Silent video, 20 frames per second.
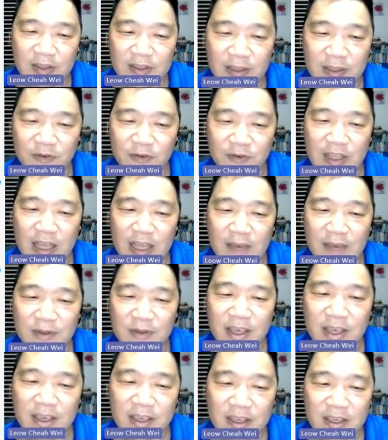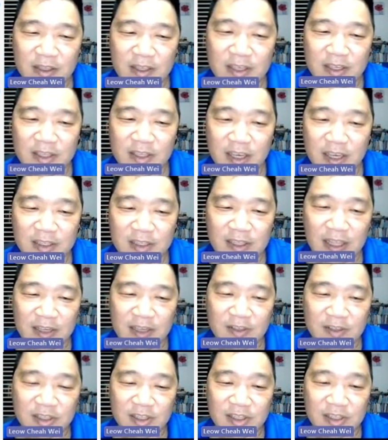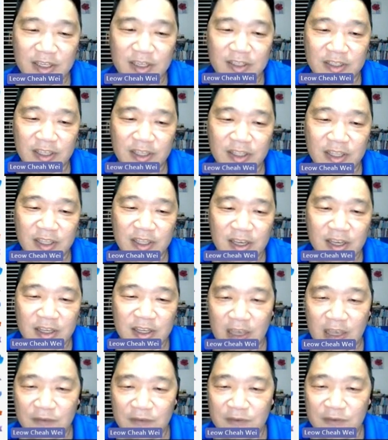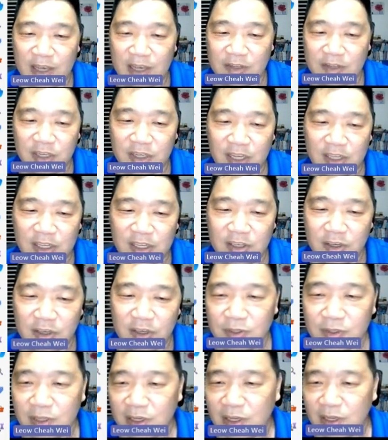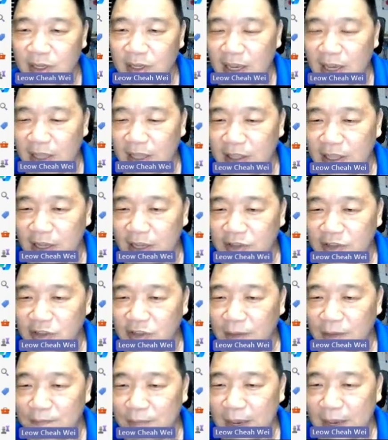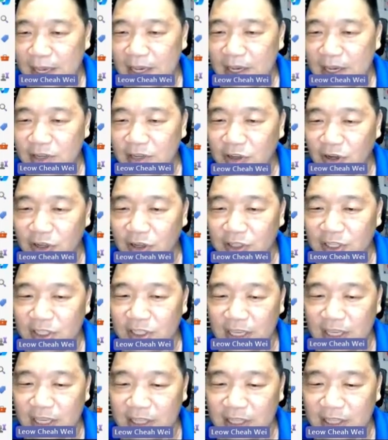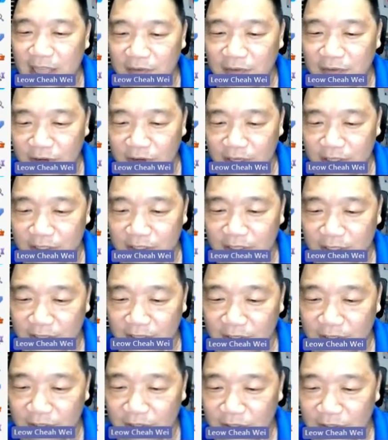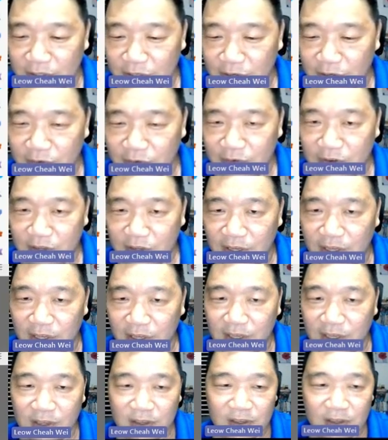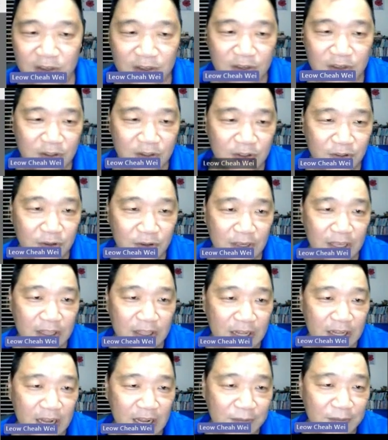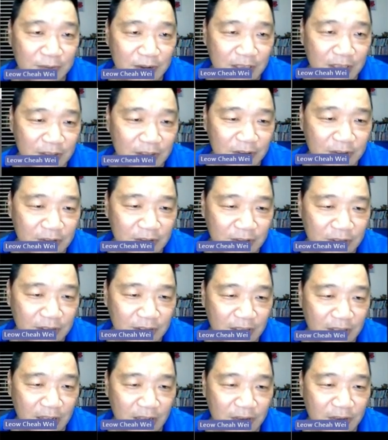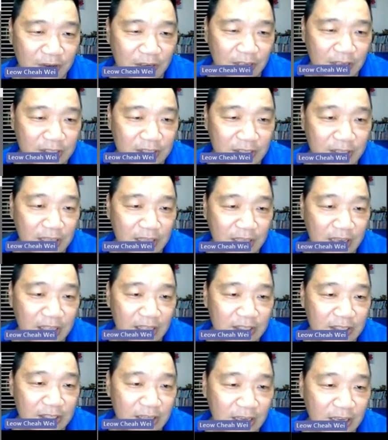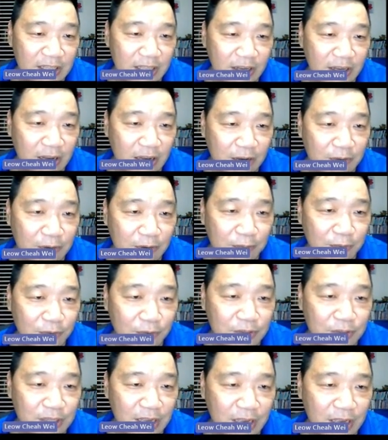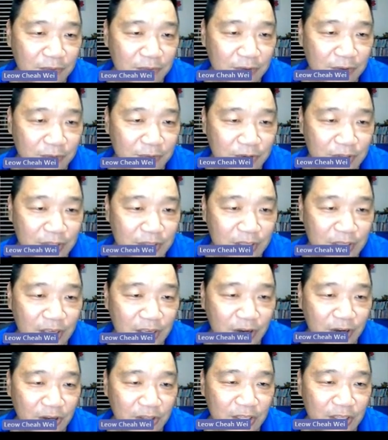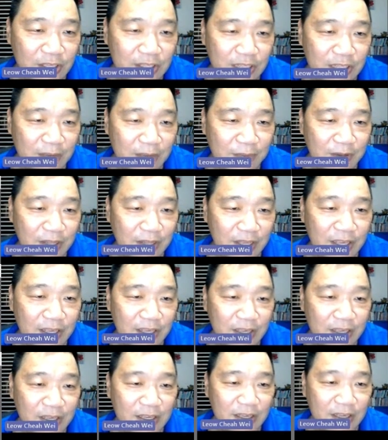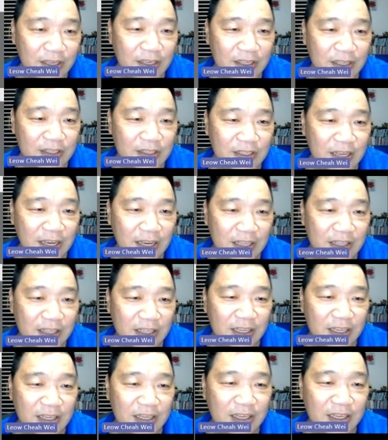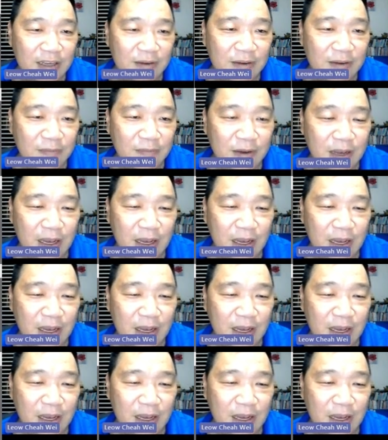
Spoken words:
some free library, in this case like CJSON, that we actually can use, and it actually can package all this data for us. So if we look at the library, you can see that inside our project, we will see all this library inside the